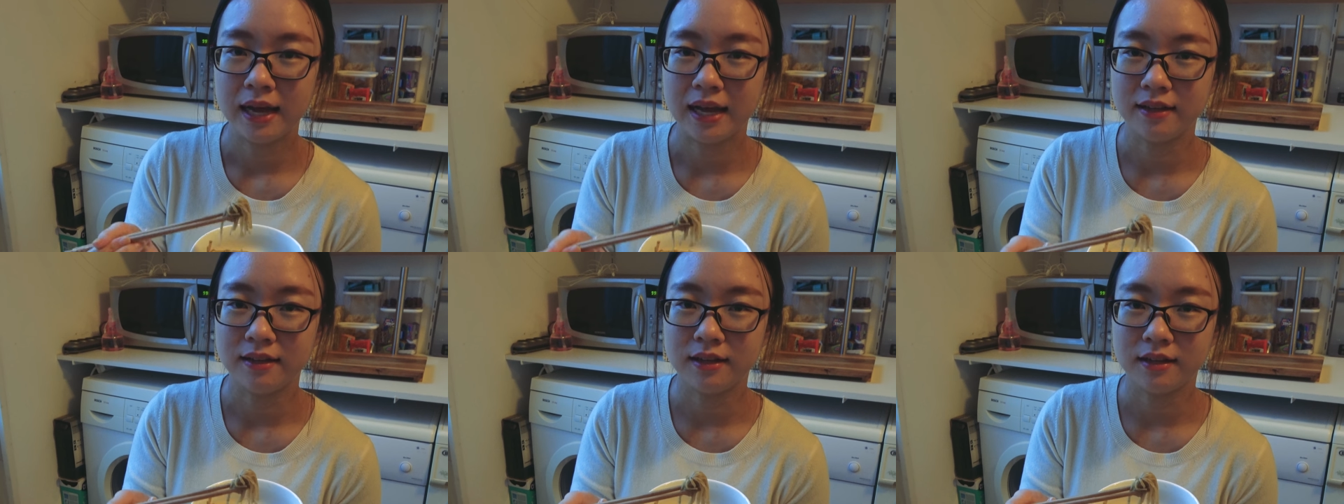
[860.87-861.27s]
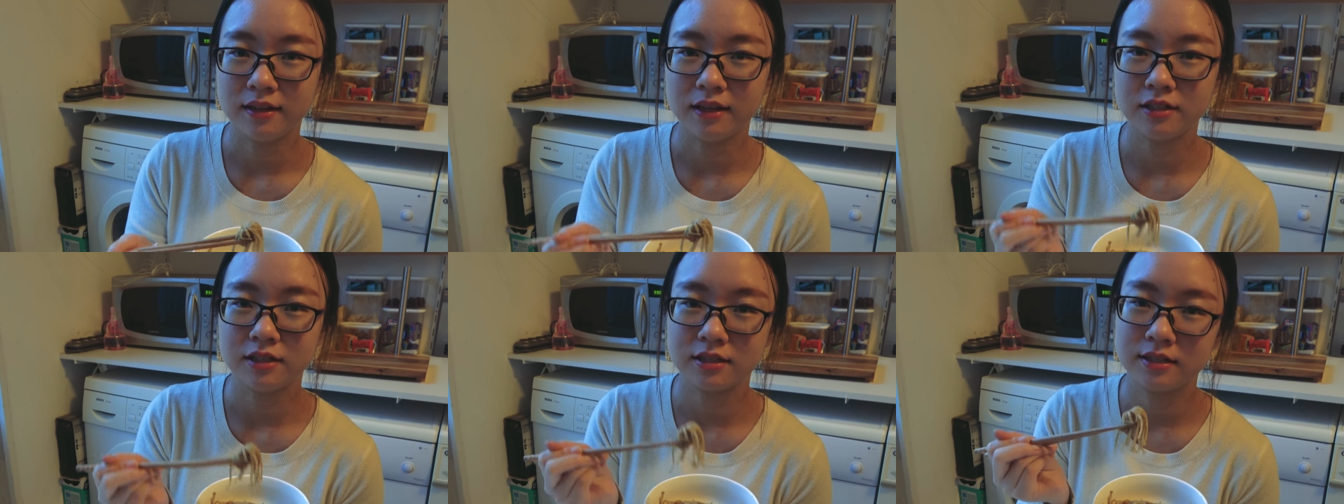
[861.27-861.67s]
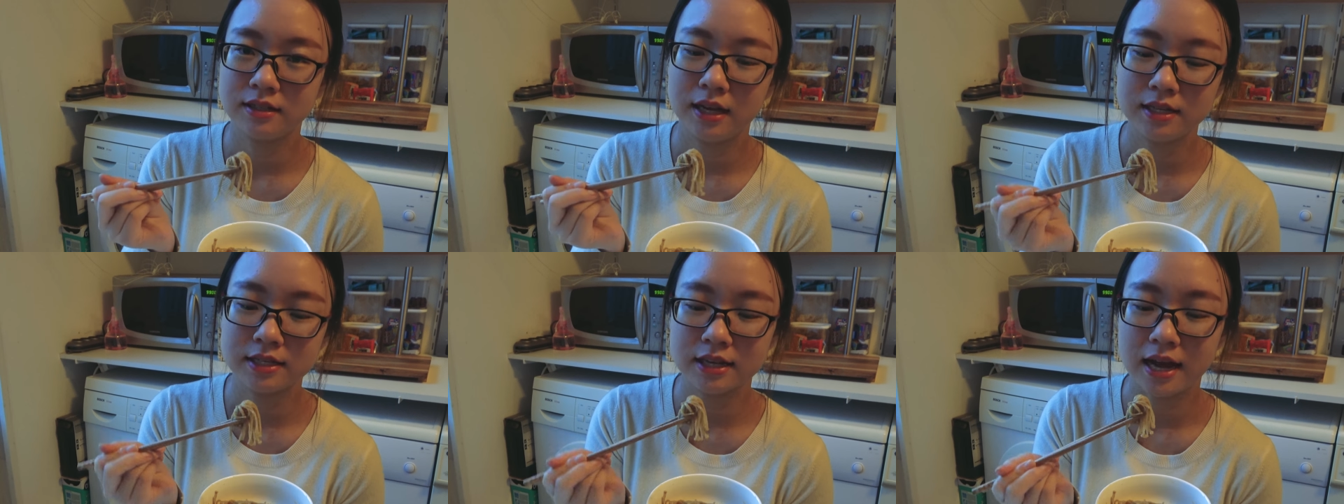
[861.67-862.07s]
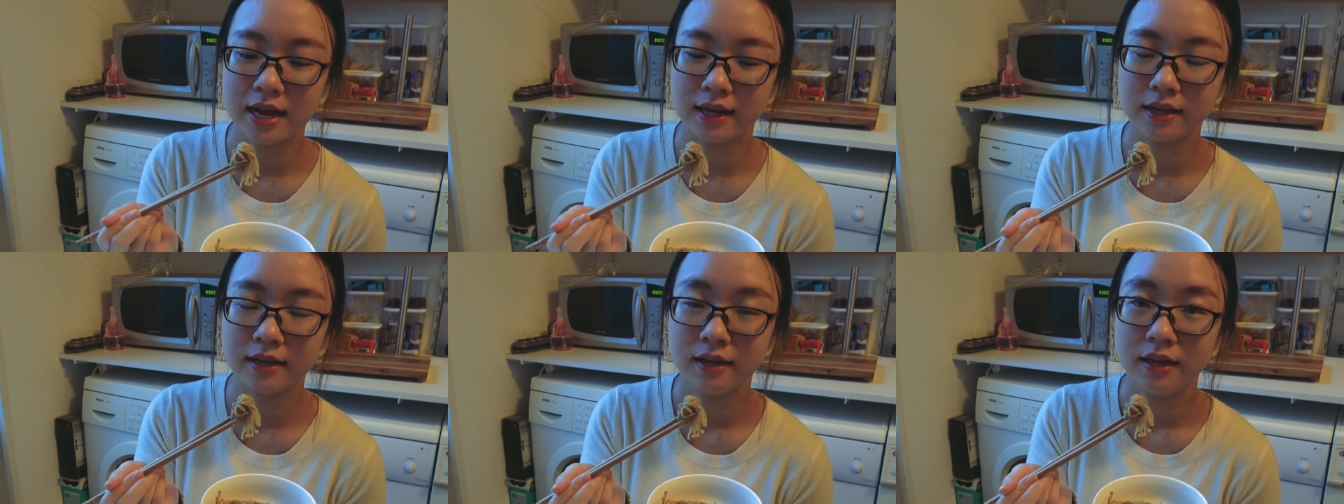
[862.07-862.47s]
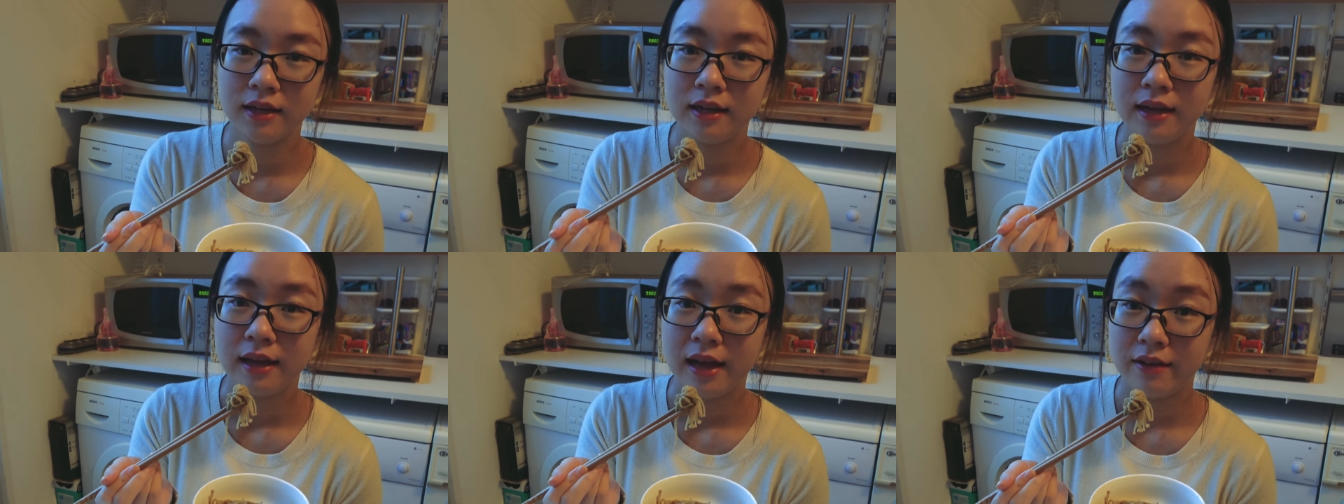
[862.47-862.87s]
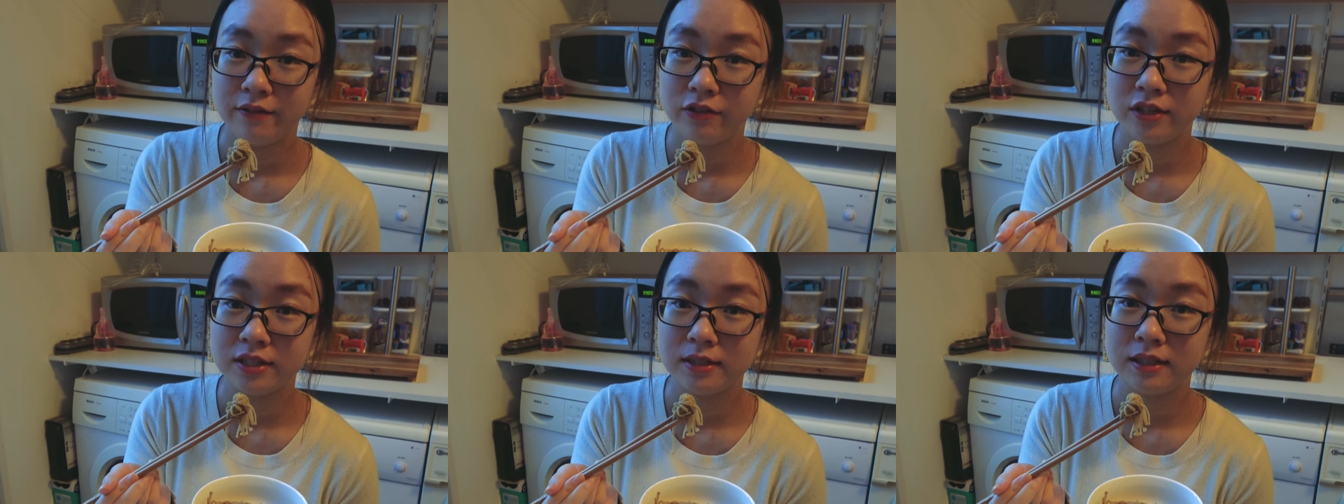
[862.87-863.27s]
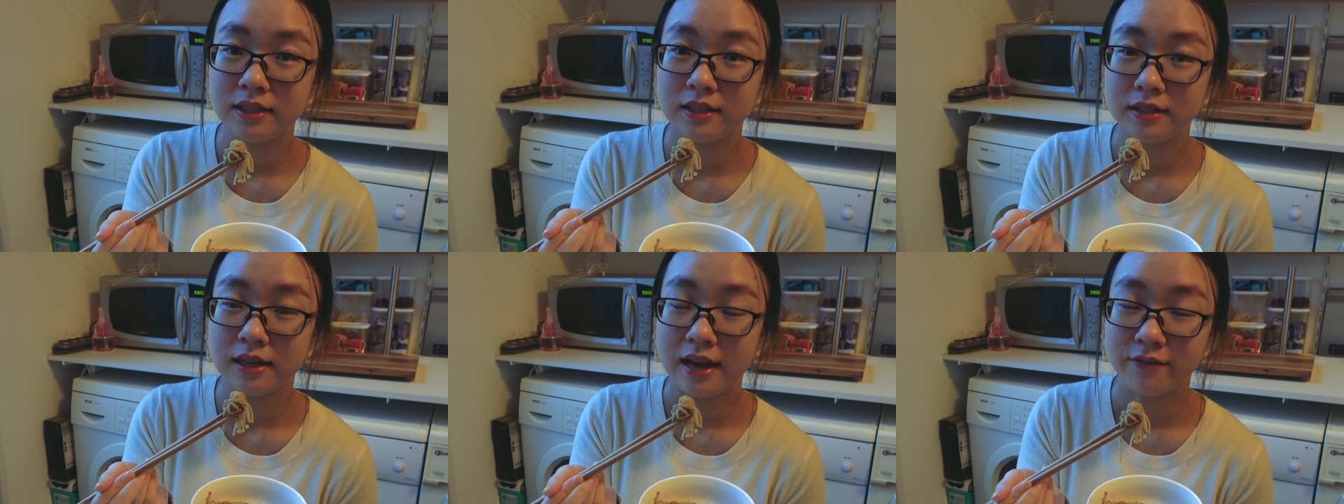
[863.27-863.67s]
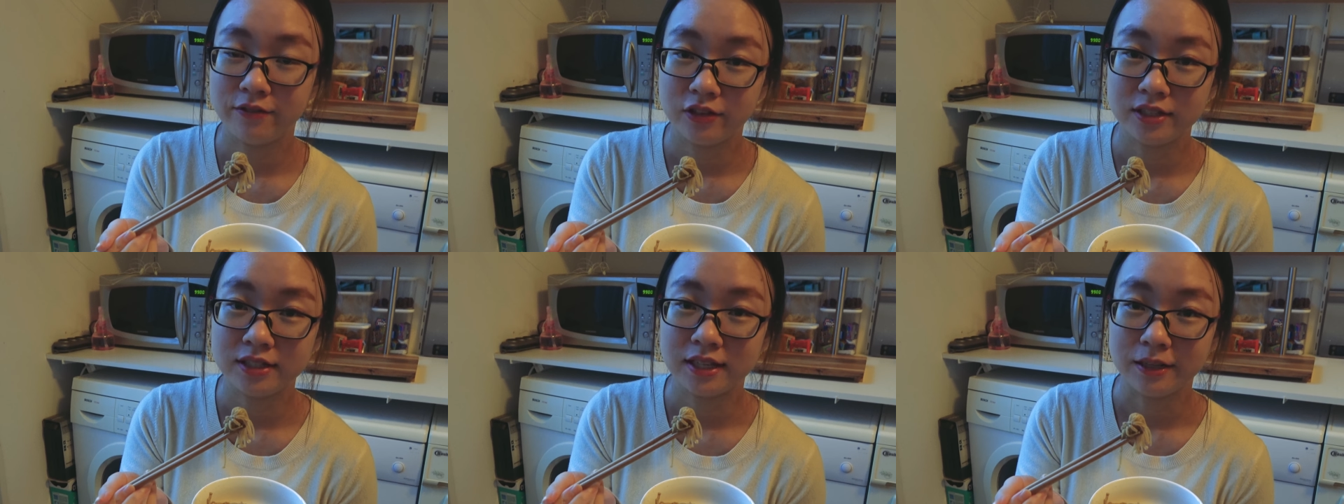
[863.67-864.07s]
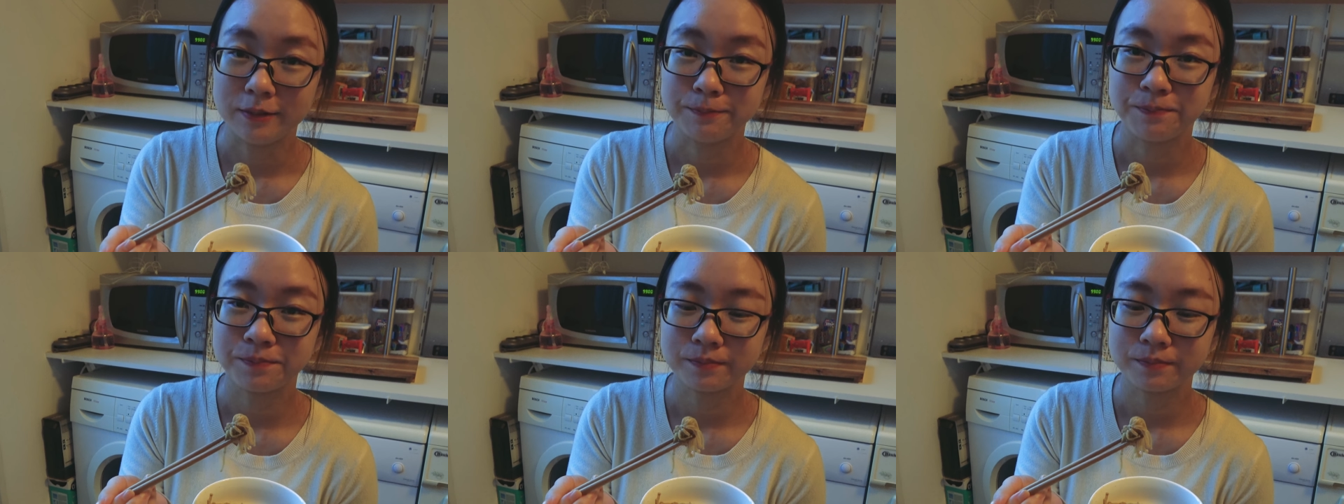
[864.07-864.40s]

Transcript: and then it just tastes like every everything.